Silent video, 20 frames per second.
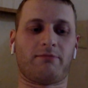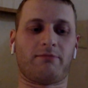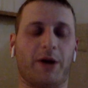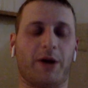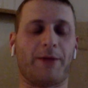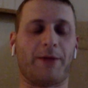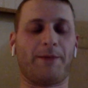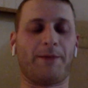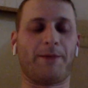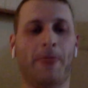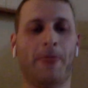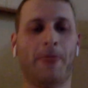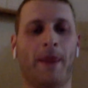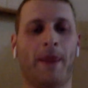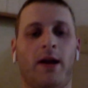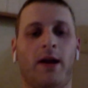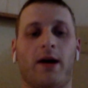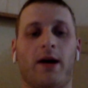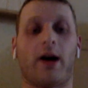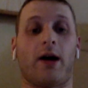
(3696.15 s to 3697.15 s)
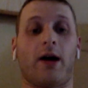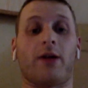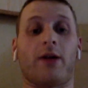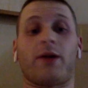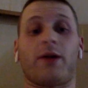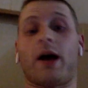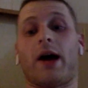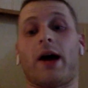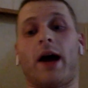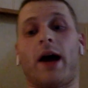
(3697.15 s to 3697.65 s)
But
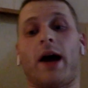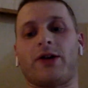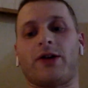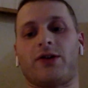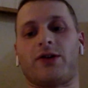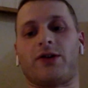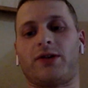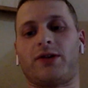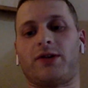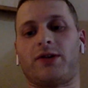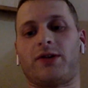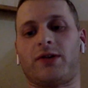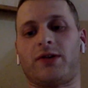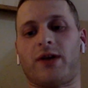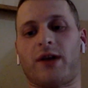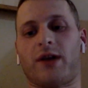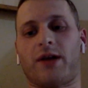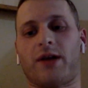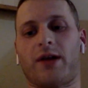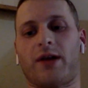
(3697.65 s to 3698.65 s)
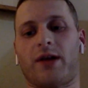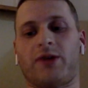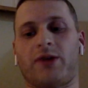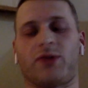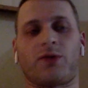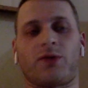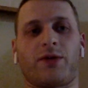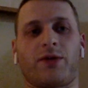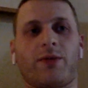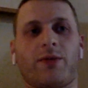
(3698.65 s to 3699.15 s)
I
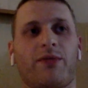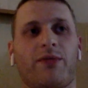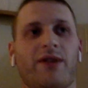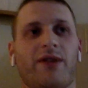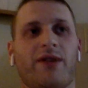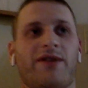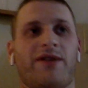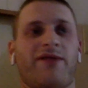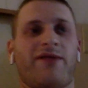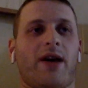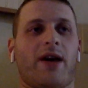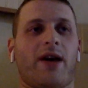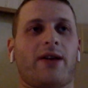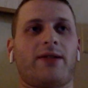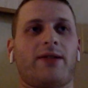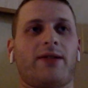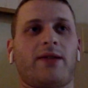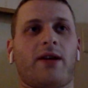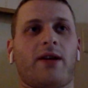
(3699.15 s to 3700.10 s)
truly believe that